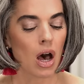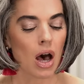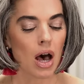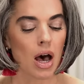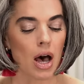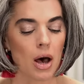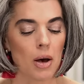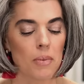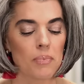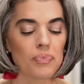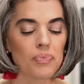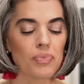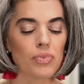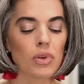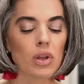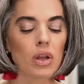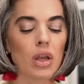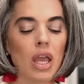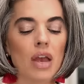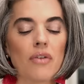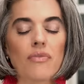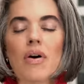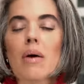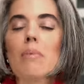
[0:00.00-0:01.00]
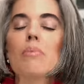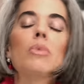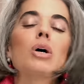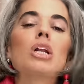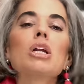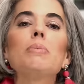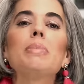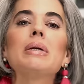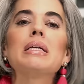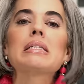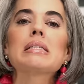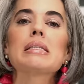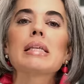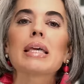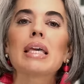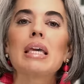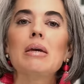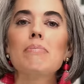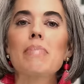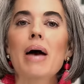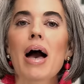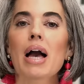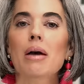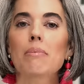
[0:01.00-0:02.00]
Um, if I'm going to be
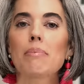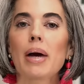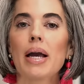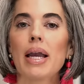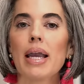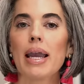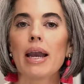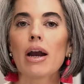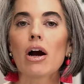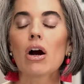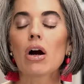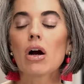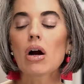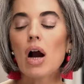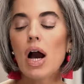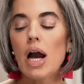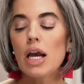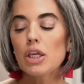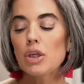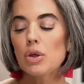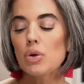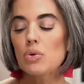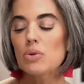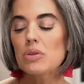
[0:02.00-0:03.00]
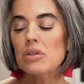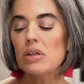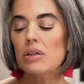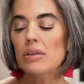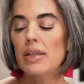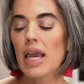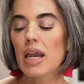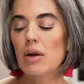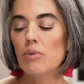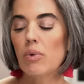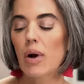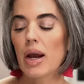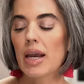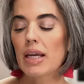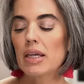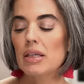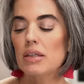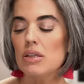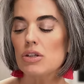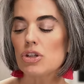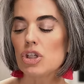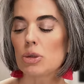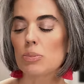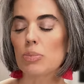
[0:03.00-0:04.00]
slicking back my hair, I use the
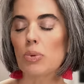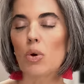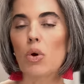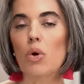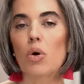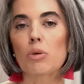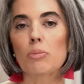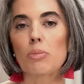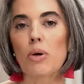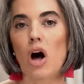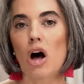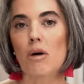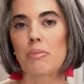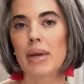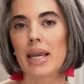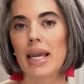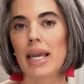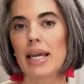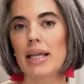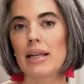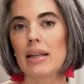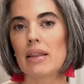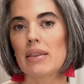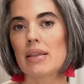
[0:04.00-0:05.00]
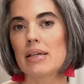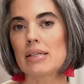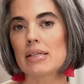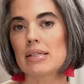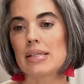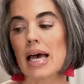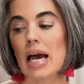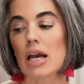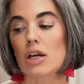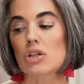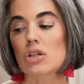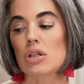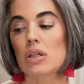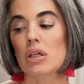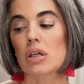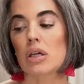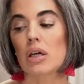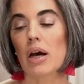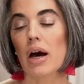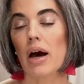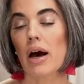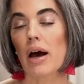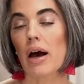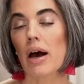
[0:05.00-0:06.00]
Layrite Super Hold Pomade. This is
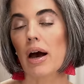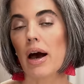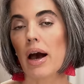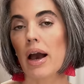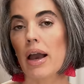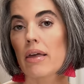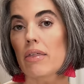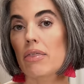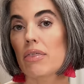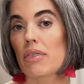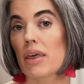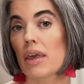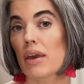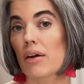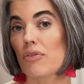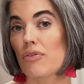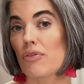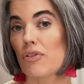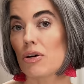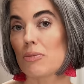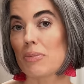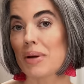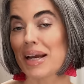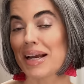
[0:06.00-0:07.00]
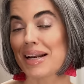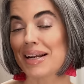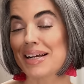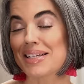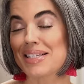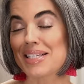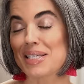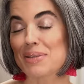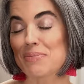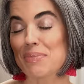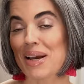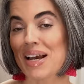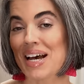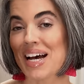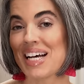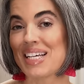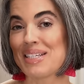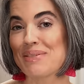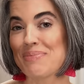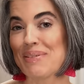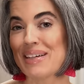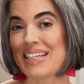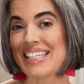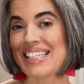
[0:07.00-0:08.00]
actually, I think, for a man because it's my
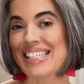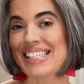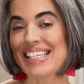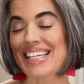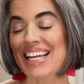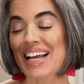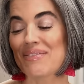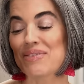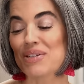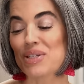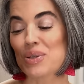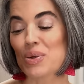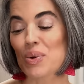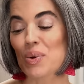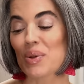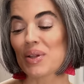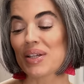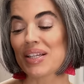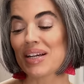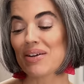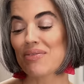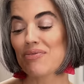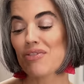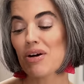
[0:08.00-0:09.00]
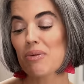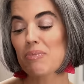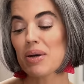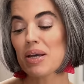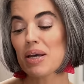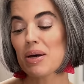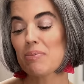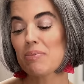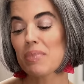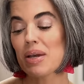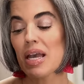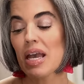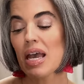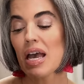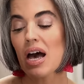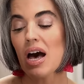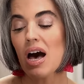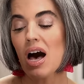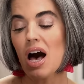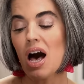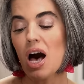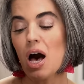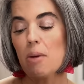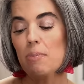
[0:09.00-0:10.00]
husband's and I've stolen it from him.
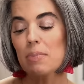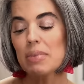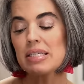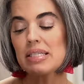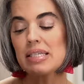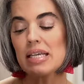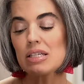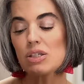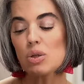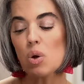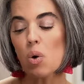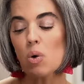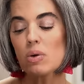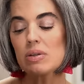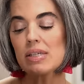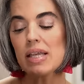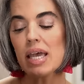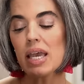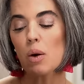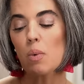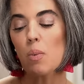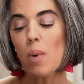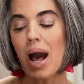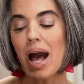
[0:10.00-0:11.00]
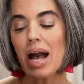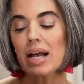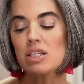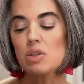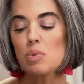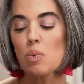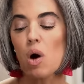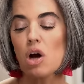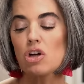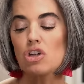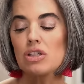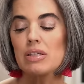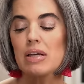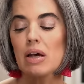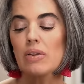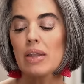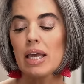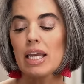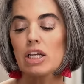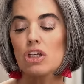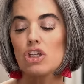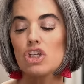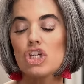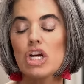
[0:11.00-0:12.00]
Um, it says holds like wax, washes out
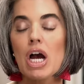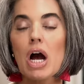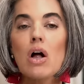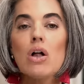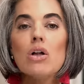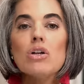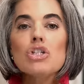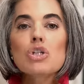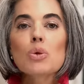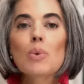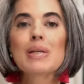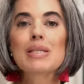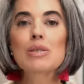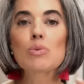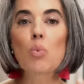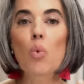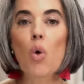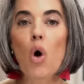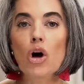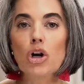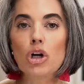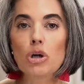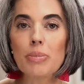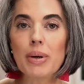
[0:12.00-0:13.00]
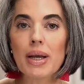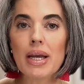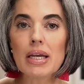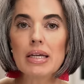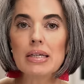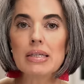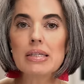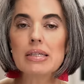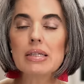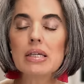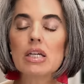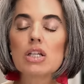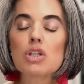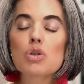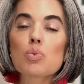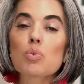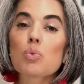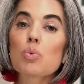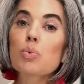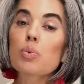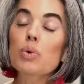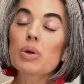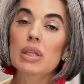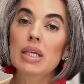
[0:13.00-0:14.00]
like gel, so it's water based. It's
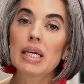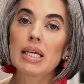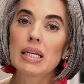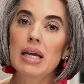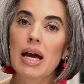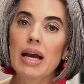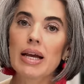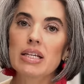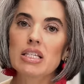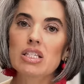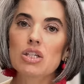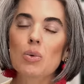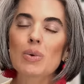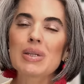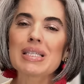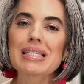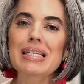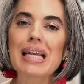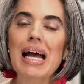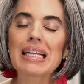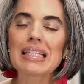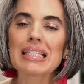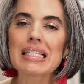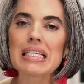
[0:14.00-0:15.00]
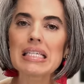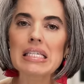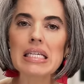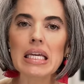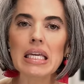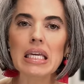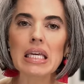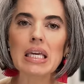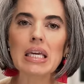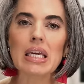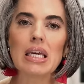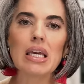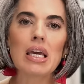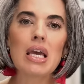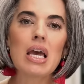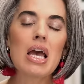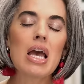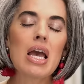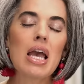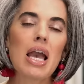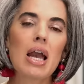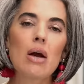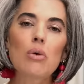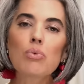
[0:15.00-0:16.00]
really nice. So it's not sticky.
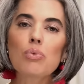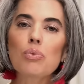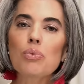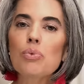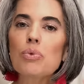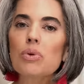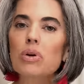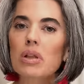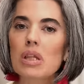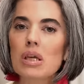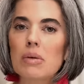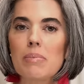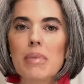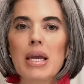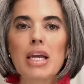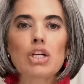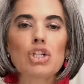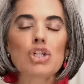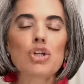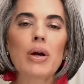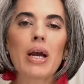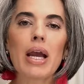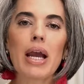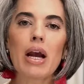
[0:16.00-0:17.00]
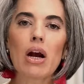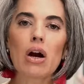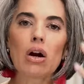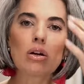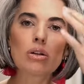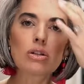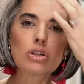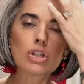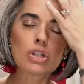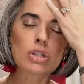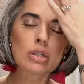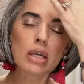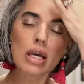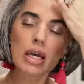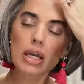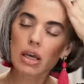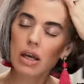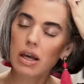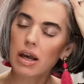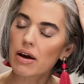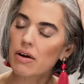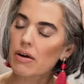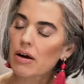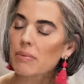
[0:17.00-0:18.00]
It really makes your hair just
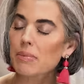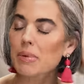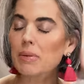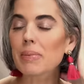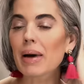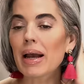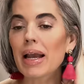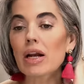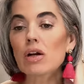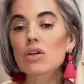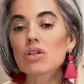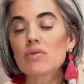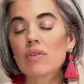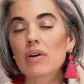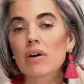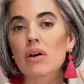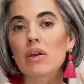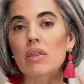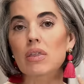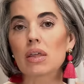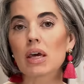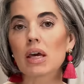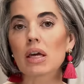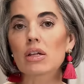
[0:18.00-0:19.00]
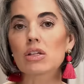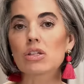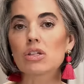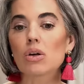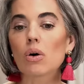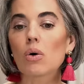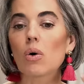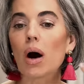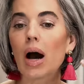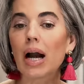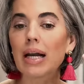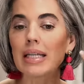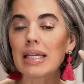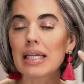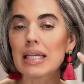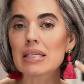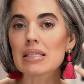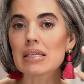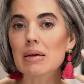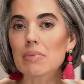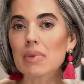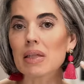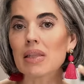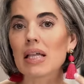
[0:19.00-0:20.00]
like, I mean, my hair is very thick, so I
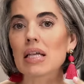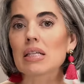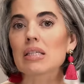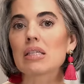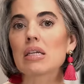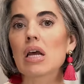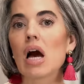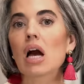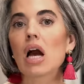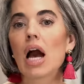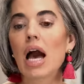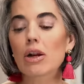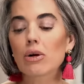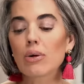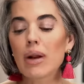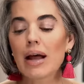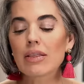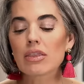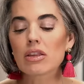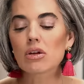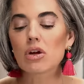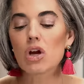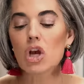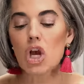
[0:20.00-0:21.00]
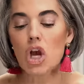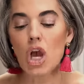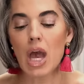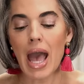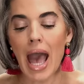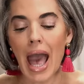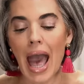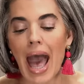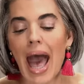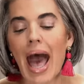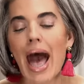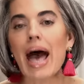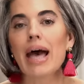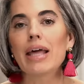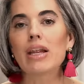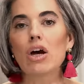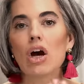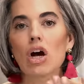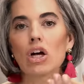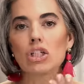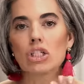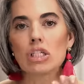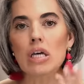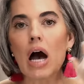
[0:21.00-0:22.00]
need something that's not, I don't have to add
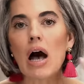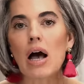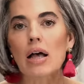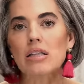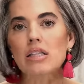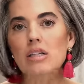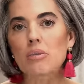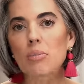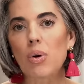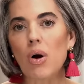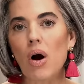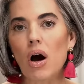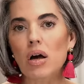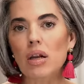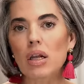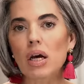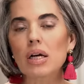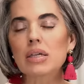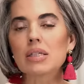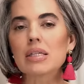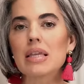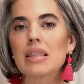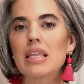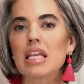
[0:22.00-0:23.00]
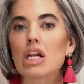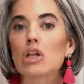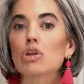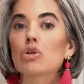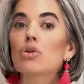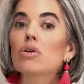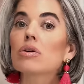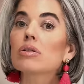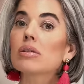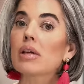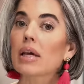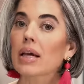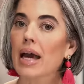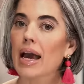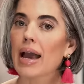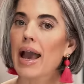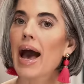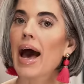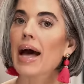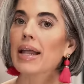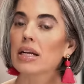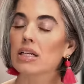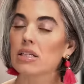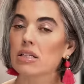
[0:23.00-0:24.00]
tons of product and then it looks like I
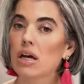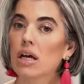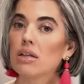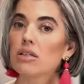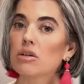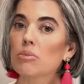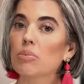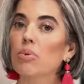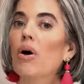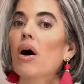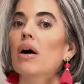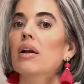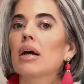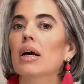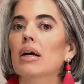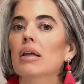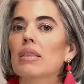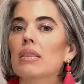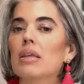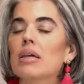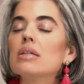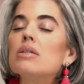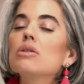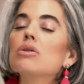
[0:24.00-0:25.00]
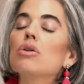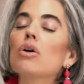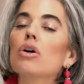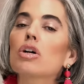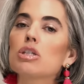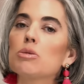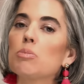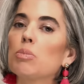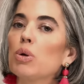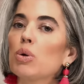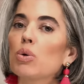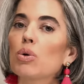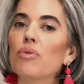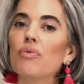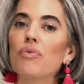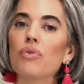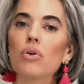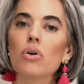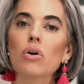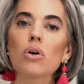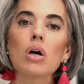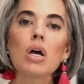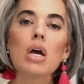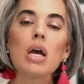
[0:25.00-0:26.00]
added tons of product. This looks
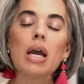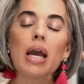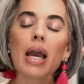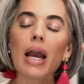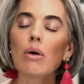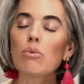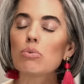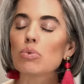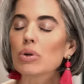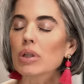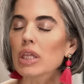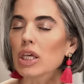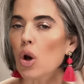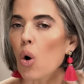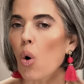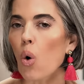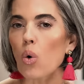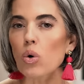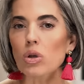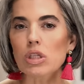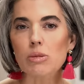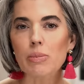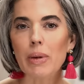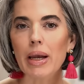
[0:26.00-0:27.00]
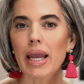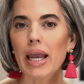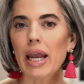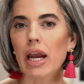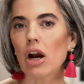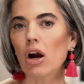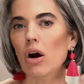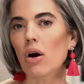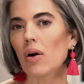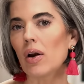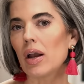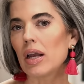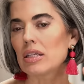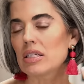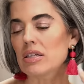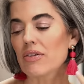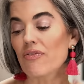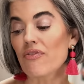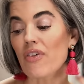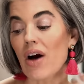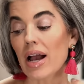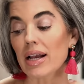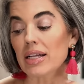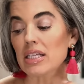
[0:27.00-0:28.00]
beautiful. It really holds my hair. It
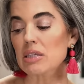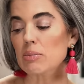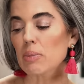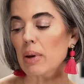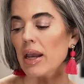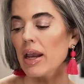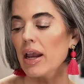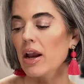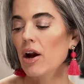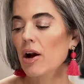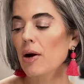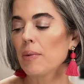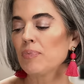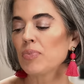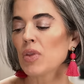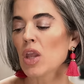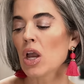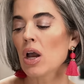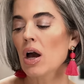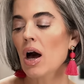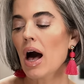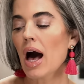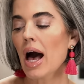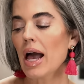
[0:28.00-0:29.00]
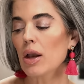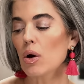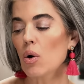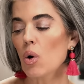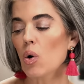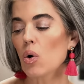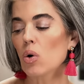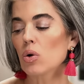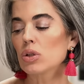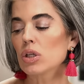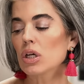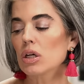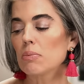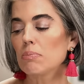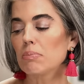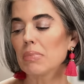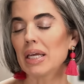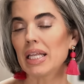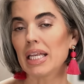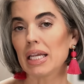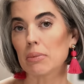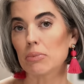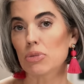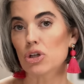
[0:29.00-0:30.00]
defines my hair. High hold,
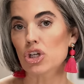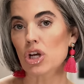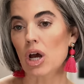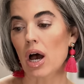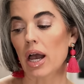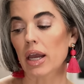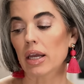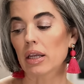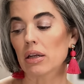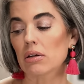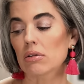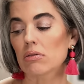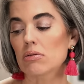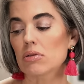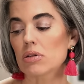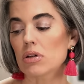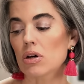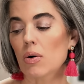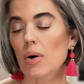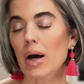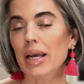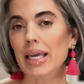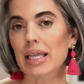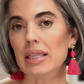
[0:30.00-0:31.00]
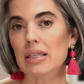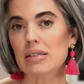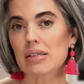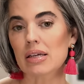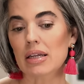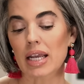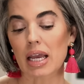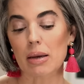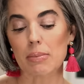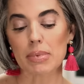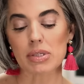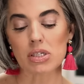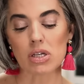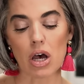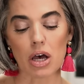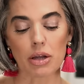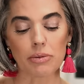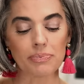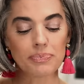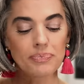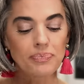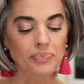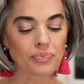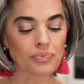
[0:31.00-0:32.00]
medium shine. So I get this on
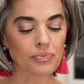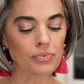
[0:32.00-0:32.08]
Amazon.